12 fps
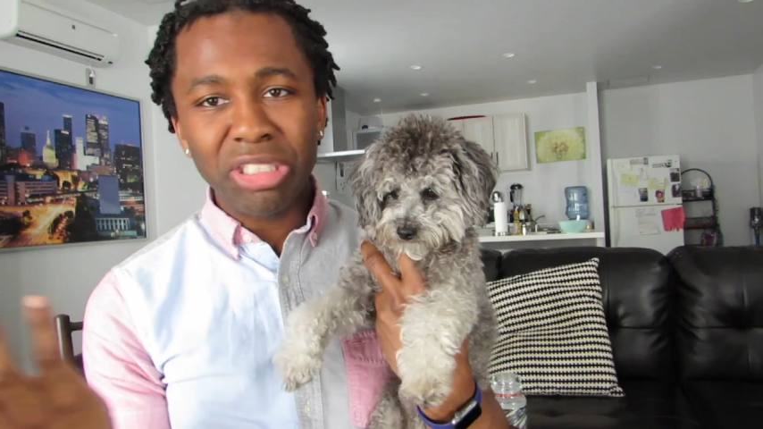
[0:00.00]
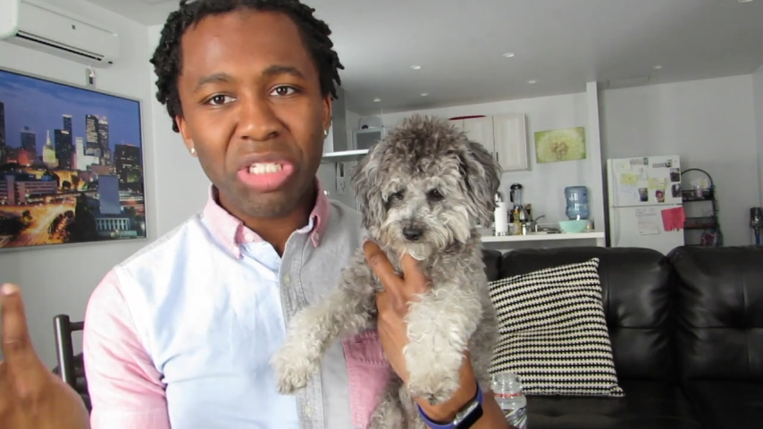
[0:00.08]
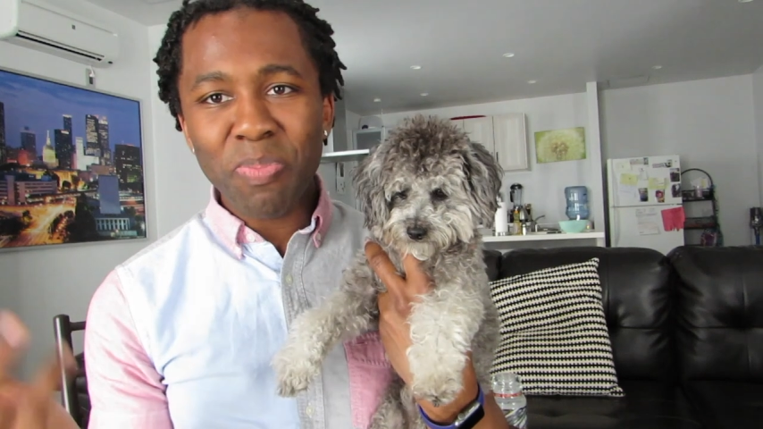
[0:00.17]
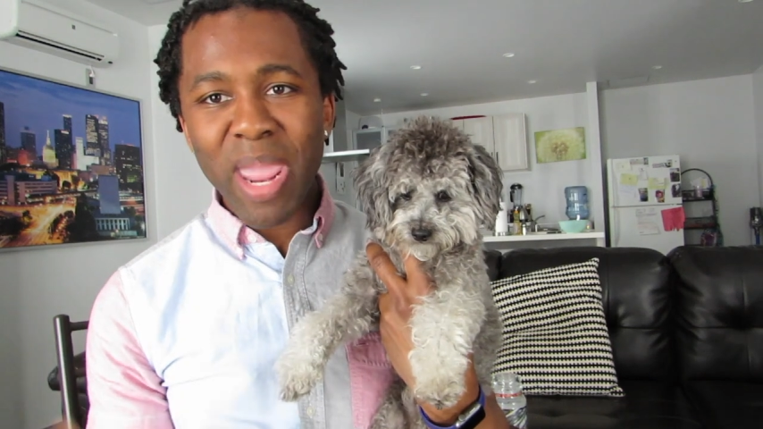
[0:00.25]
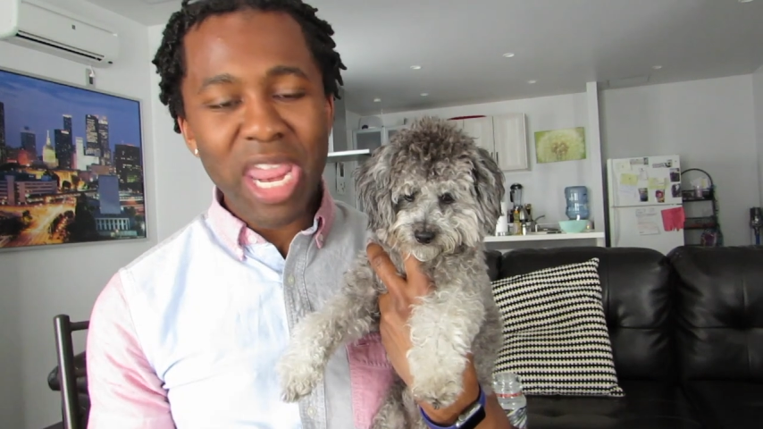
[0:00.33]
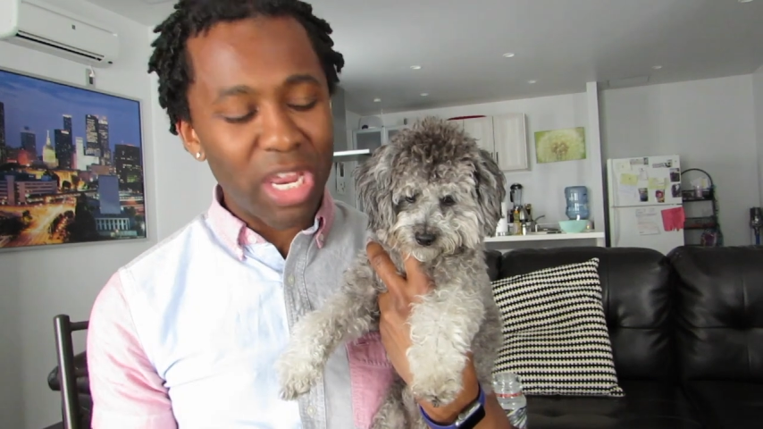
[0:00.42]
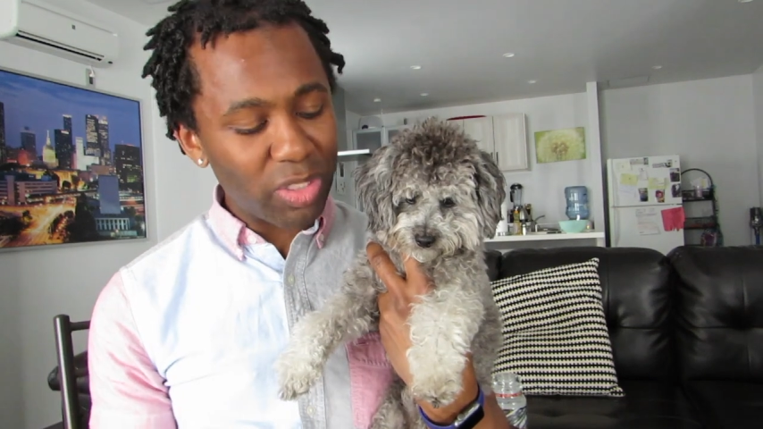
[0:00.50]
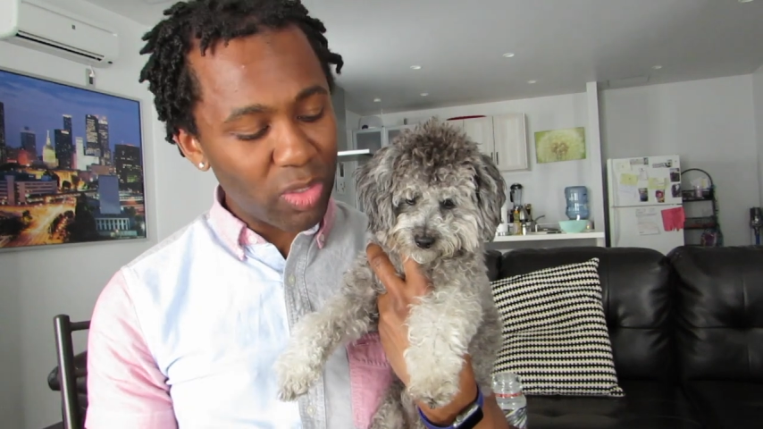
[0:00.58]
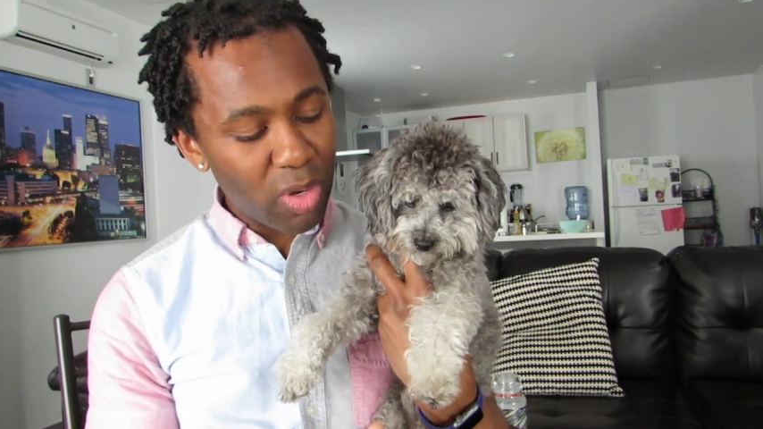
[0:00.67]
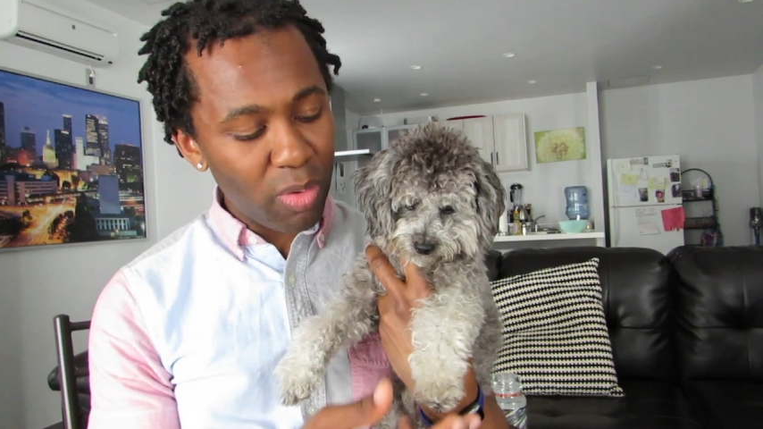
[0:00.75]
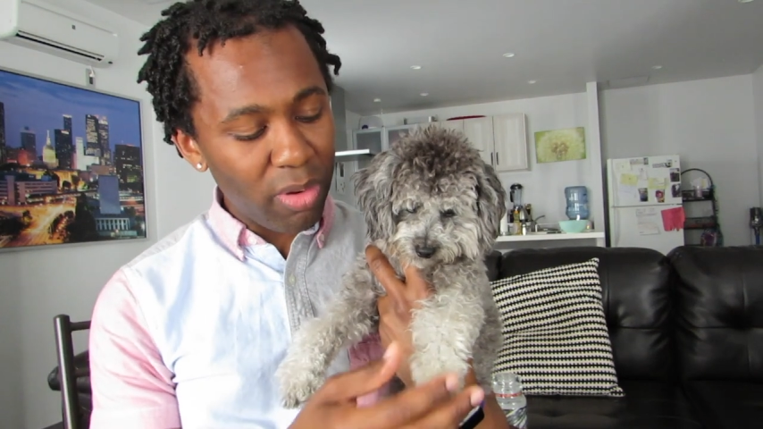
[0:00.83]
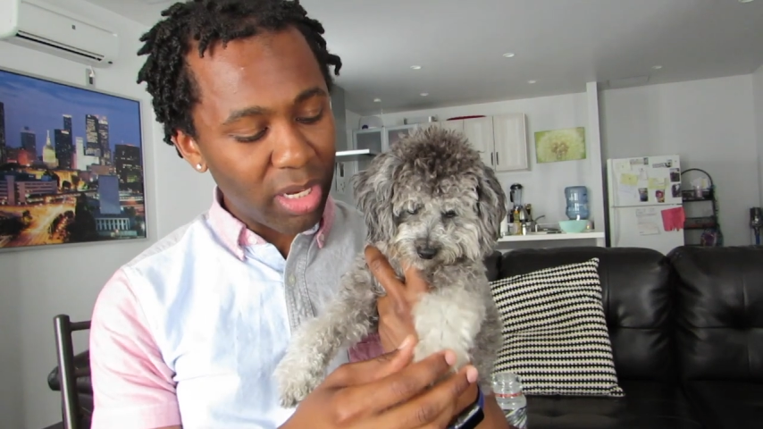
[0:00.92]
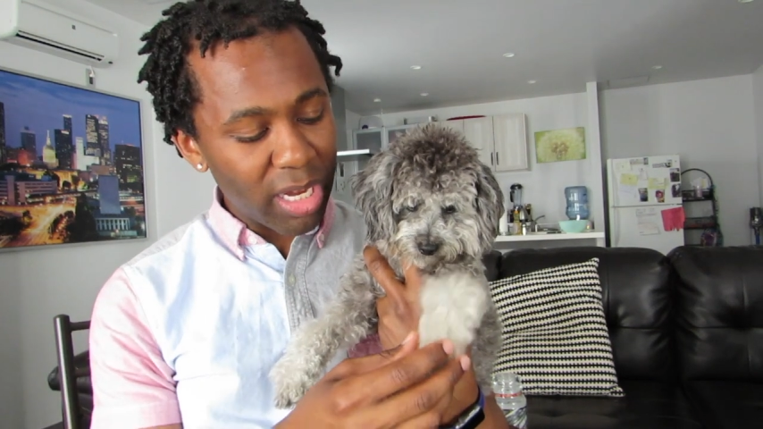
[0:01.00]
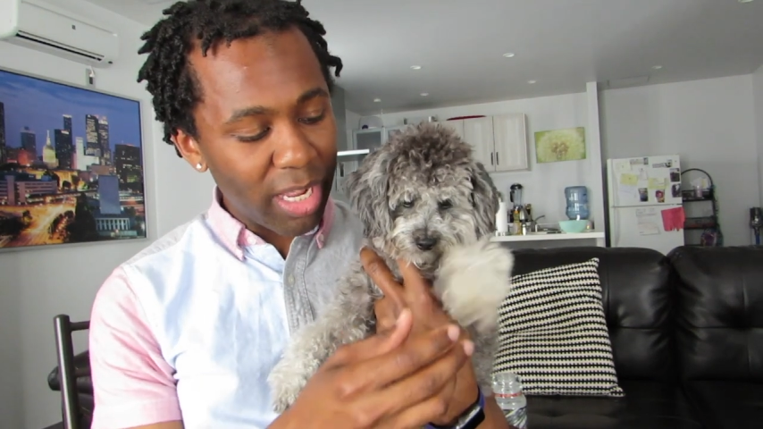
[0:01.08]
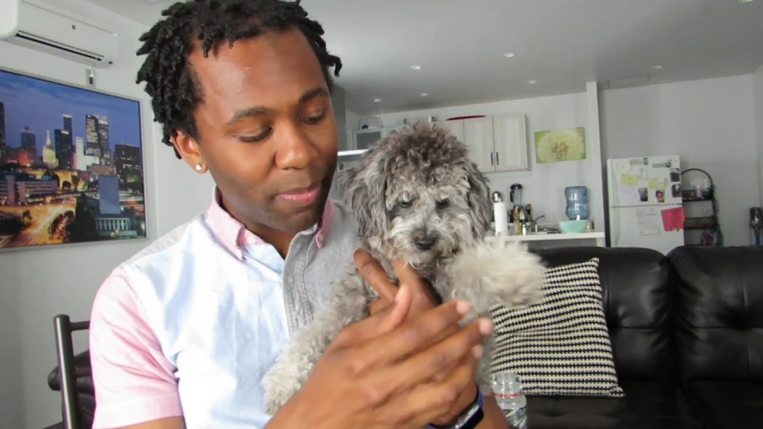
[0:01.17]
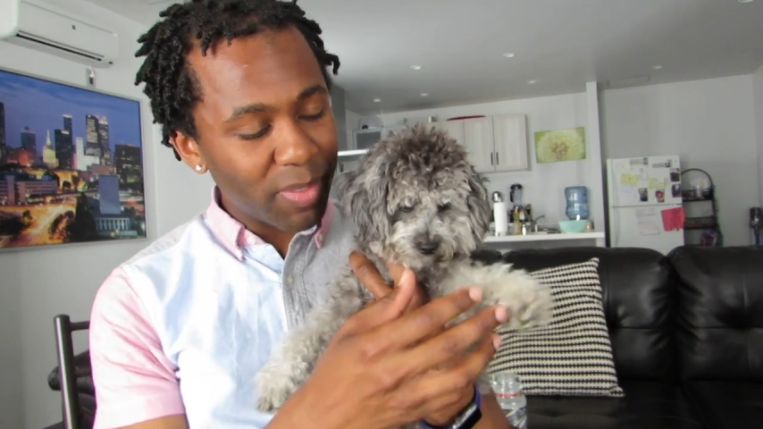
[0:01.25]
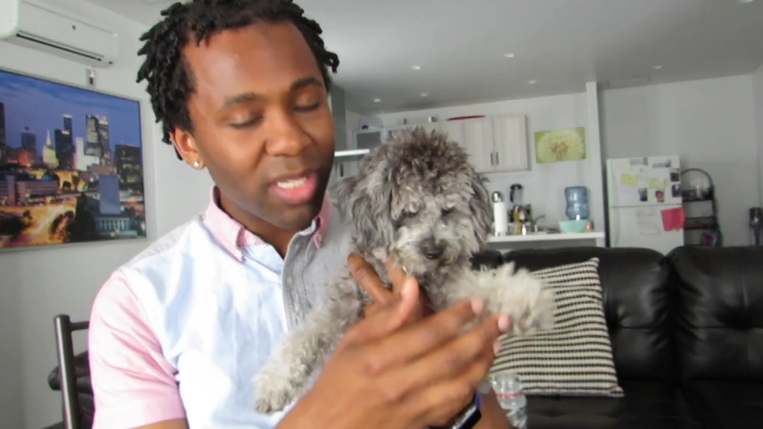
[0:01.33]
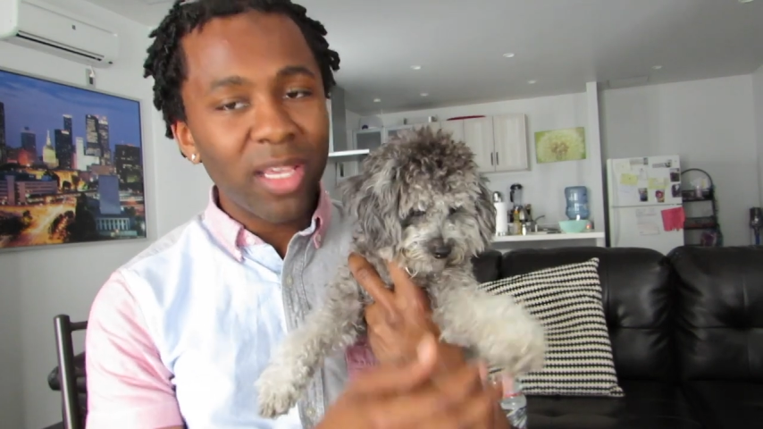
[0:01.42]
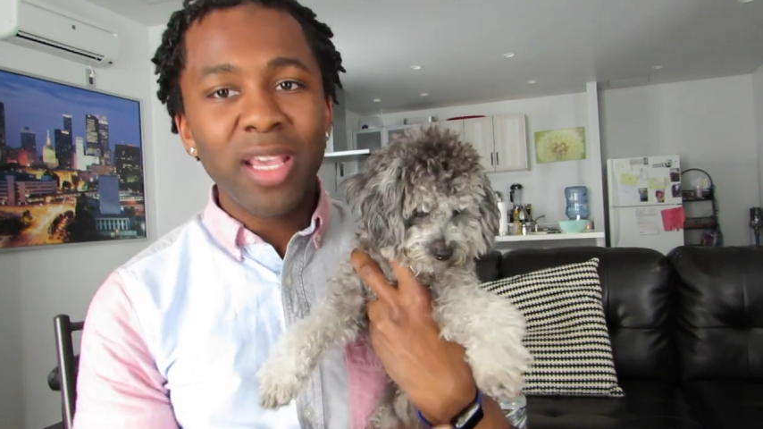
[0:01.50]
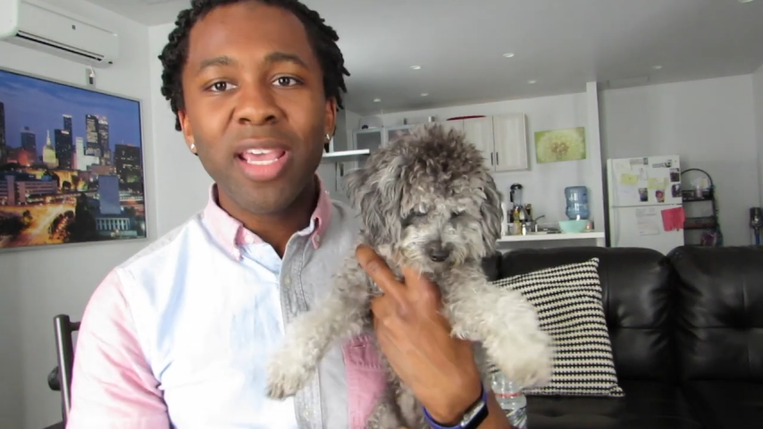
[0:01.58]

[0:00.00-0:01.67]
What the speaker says: just Peyton, so no nicknames.